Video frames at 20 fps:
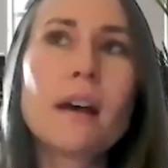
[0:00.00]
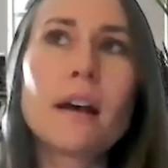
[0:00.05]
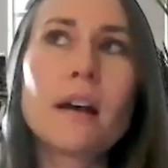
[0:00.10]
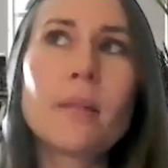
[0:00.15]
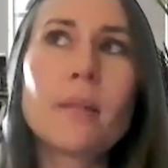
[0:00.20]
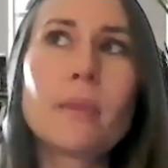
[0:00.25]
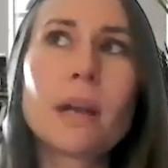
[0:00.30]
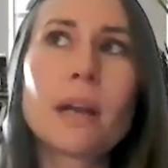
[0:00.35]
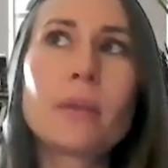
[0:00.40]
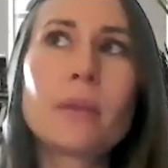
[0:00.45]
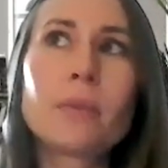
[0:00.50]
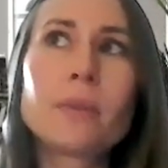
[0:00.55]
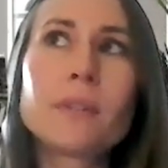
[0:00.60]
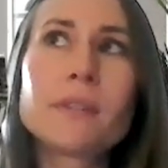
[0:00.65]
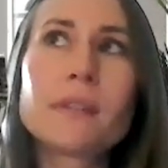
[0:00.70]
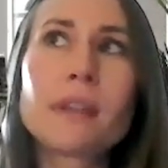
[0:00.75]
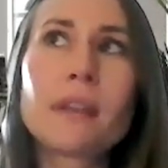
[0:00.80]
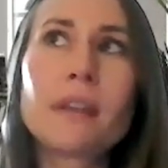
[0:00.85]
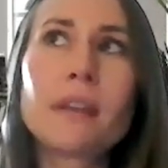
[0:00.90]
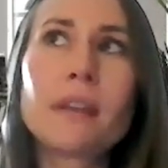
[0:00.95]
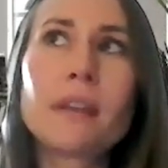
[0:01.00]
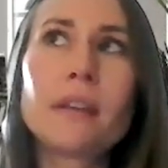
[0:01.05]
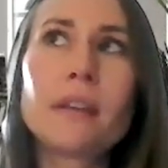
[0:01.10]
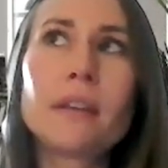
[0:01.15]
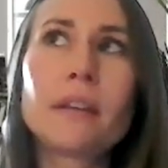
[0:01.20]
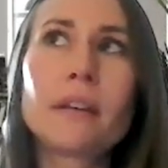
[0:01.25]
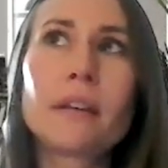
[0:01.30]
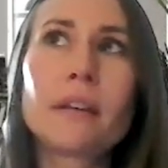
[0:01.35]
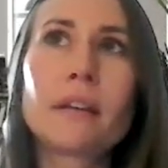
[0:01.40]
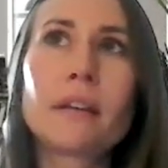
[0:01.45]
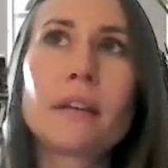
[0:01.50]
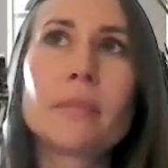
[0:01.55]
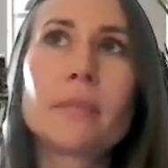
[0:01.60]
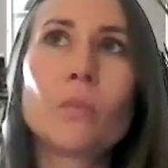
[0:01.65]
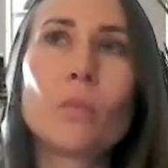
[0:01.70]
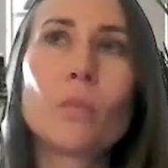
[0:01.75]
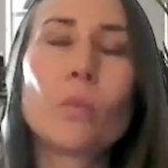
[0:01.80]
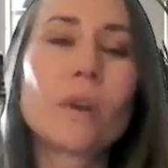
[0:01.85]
Um, I would say um,